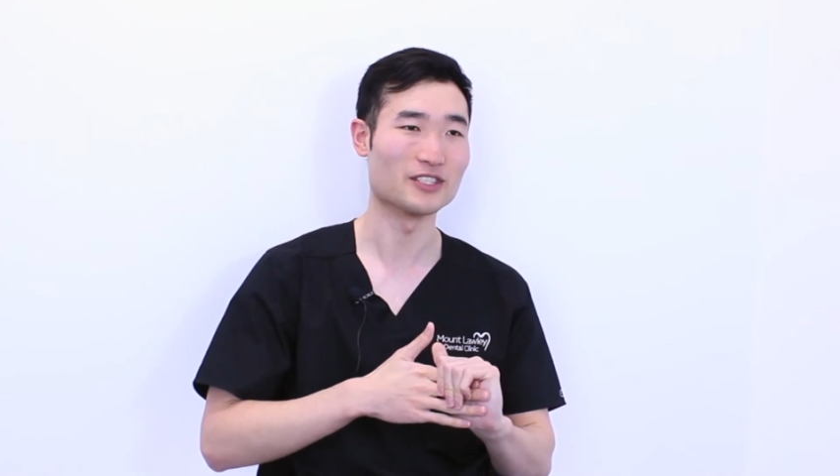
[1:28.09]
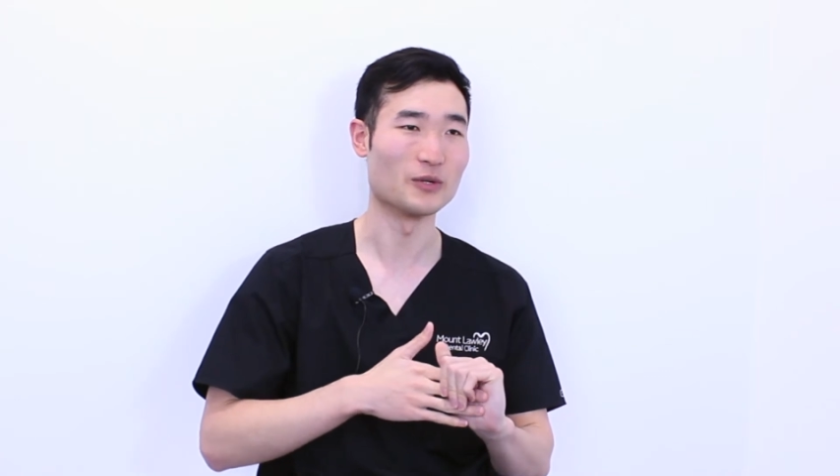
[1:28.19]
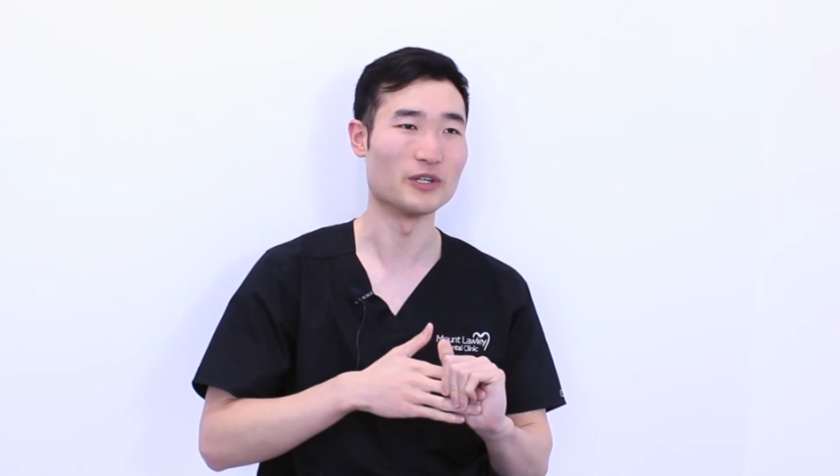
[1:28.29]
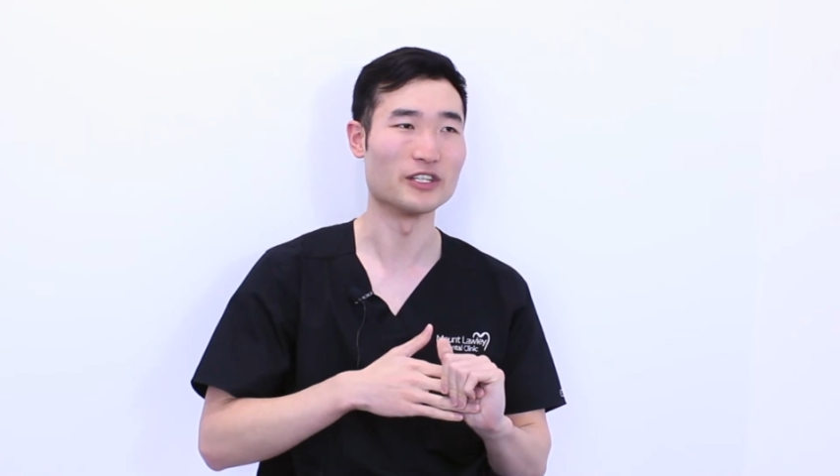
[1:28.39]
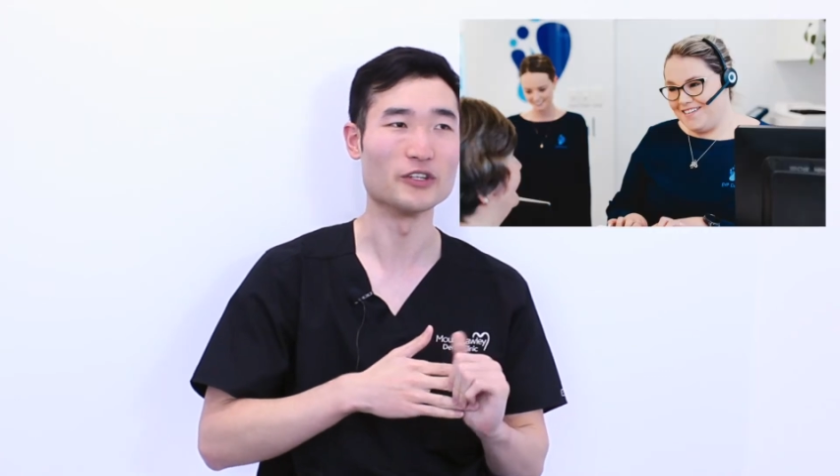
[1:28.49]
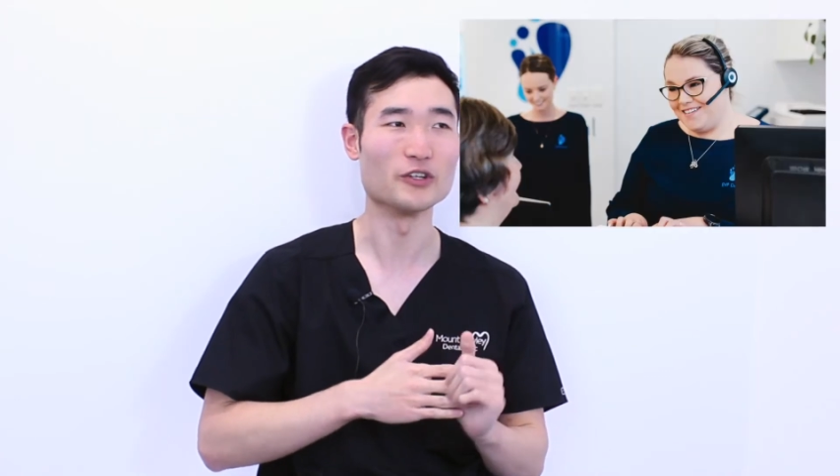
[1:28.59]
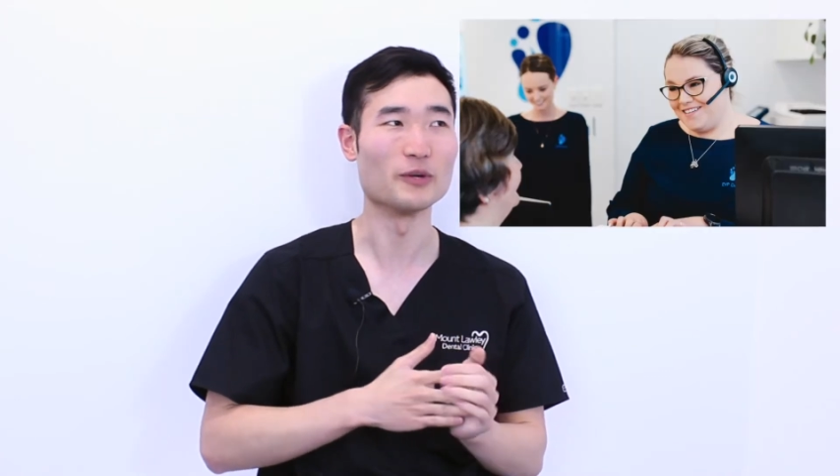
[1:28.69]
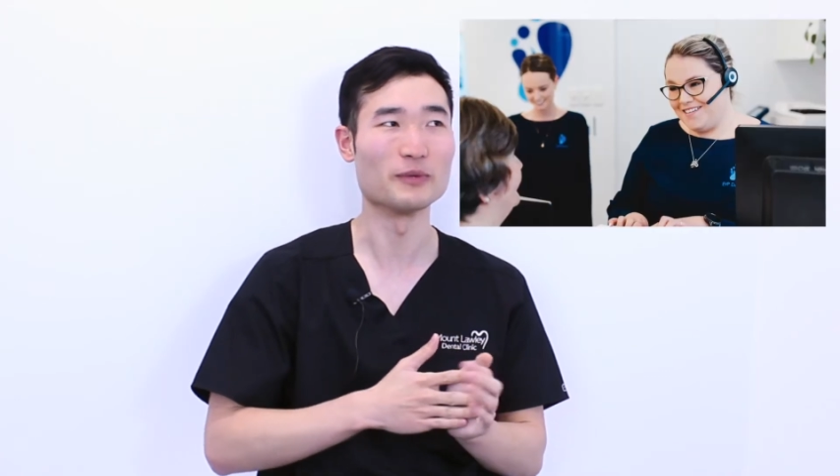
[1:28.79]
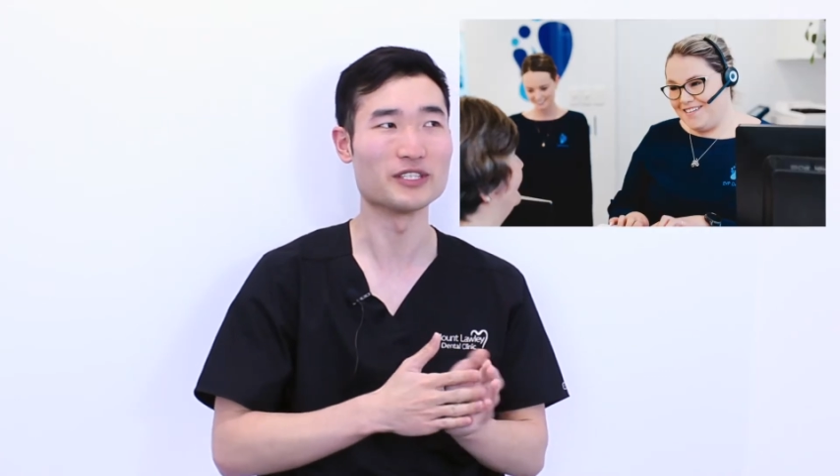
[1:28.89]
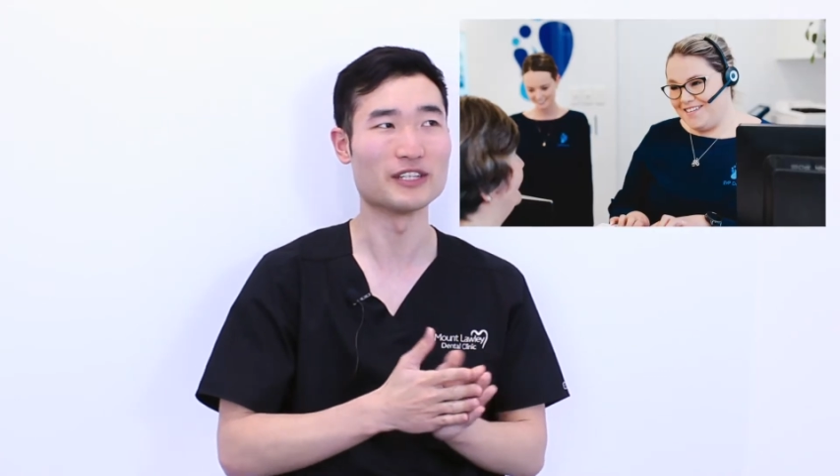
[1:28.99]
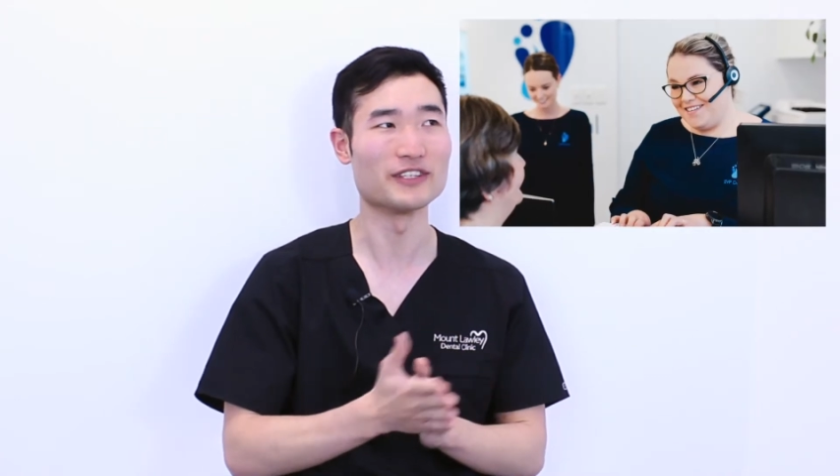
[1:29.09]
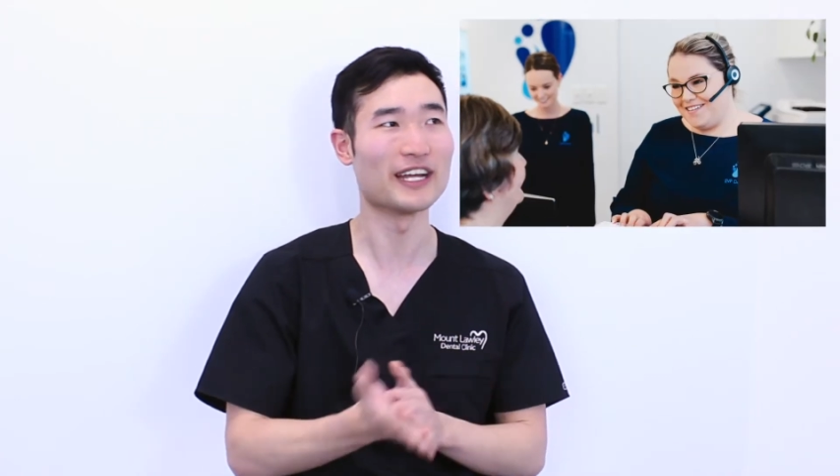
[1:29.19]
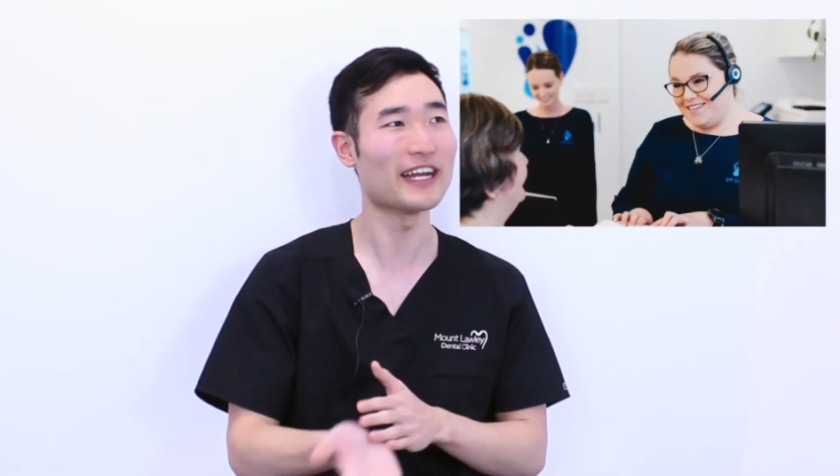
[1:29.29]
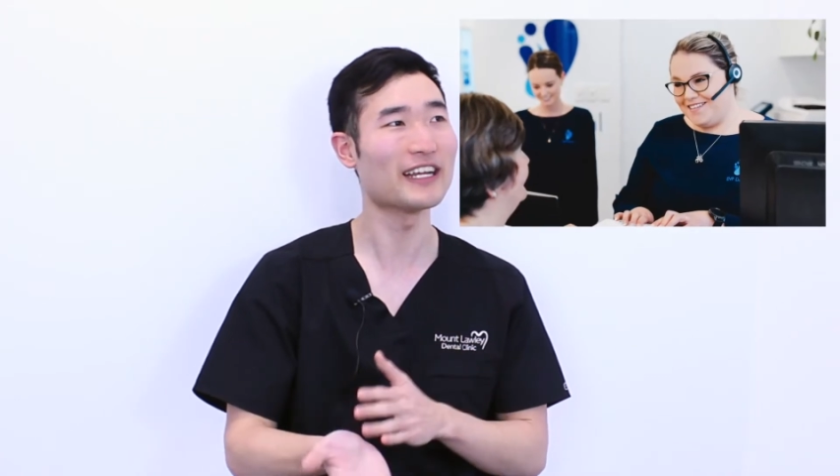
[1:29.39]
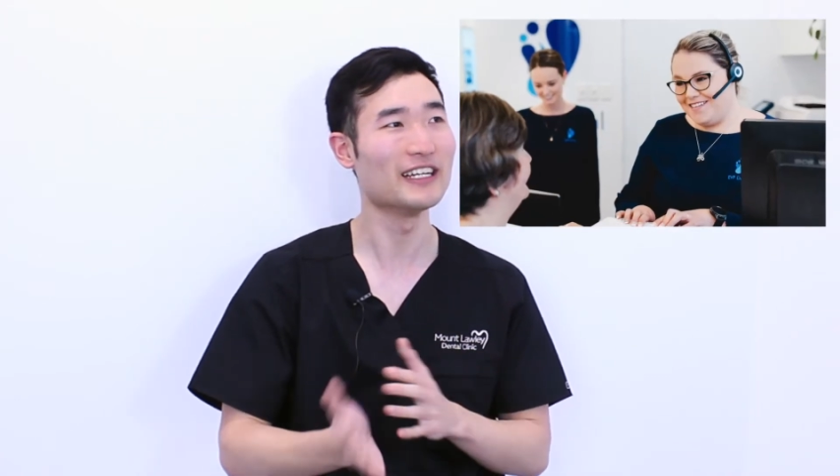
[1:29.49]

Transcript: someone new almost every day.